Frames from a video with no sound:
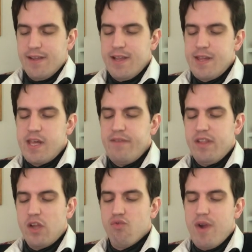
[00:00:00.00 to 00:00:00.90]
conceiving
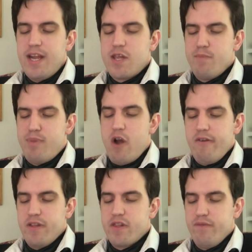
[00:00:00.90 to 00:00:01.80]
the greatest
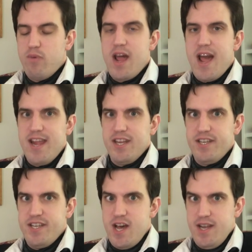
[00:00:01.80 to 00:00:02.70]
abhorrence of what I had
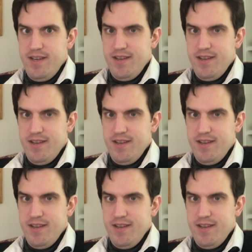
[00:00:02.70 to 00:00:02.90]
done,